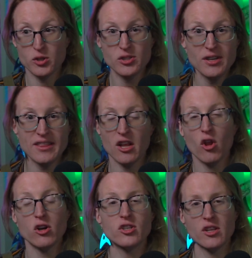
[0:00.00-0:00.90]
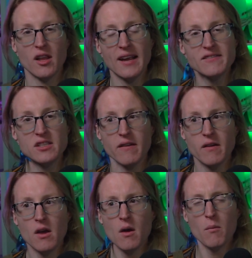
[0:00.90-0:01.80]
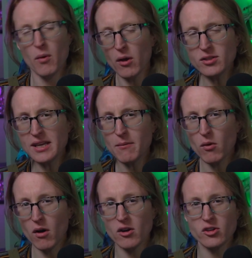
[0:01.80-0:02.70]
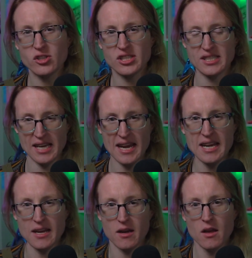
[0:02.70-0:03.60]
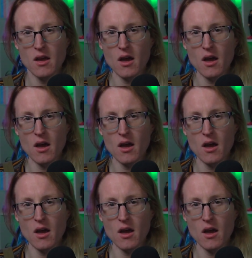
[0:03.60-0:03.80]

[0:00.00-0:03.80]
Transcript: So you still get that larger than life stuff, but we also get more understated,